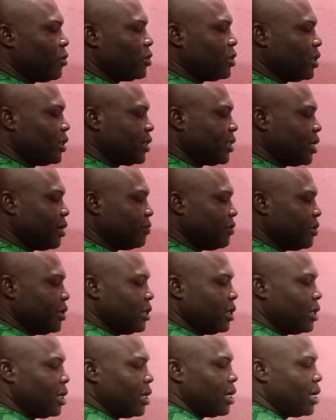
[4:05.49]
is 7,
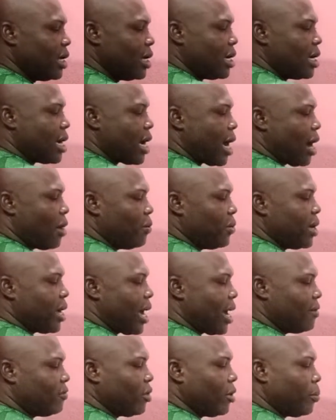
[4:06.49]
and we have
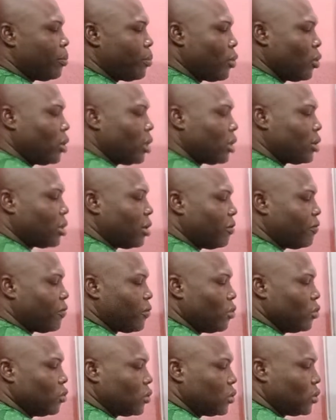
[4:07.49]
the product of
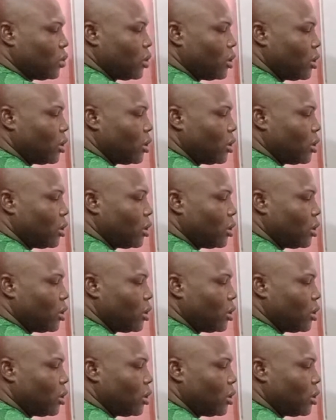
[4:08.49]
roots.